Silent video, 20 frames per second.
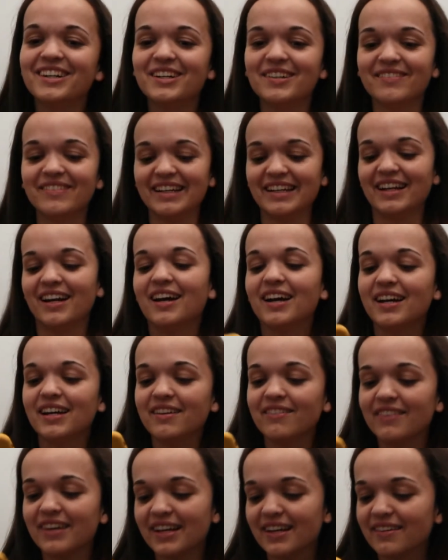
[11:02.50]
oh man, I
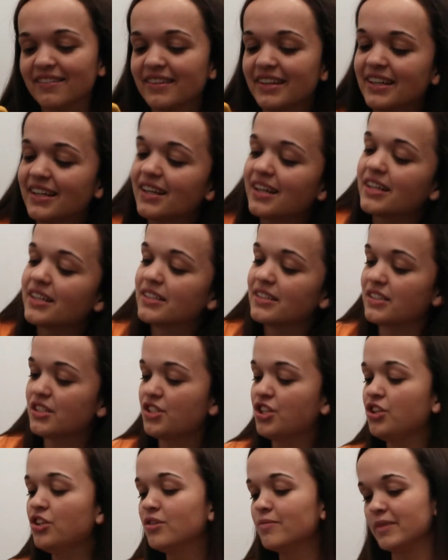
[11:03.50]
am having
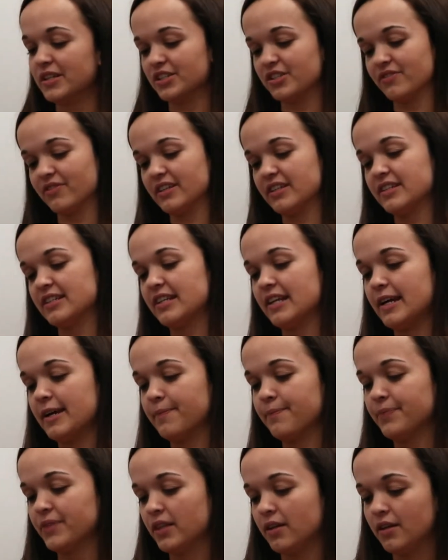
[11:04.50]
too much fun
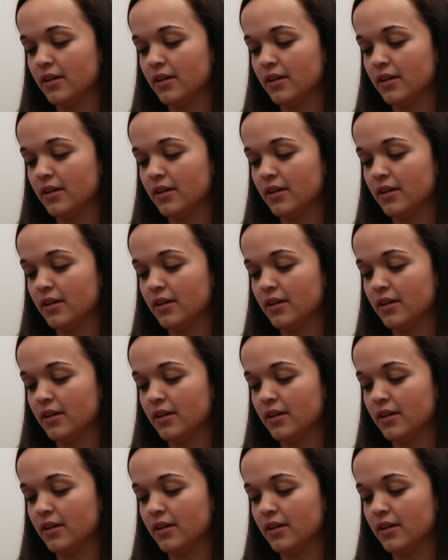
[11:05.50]
today.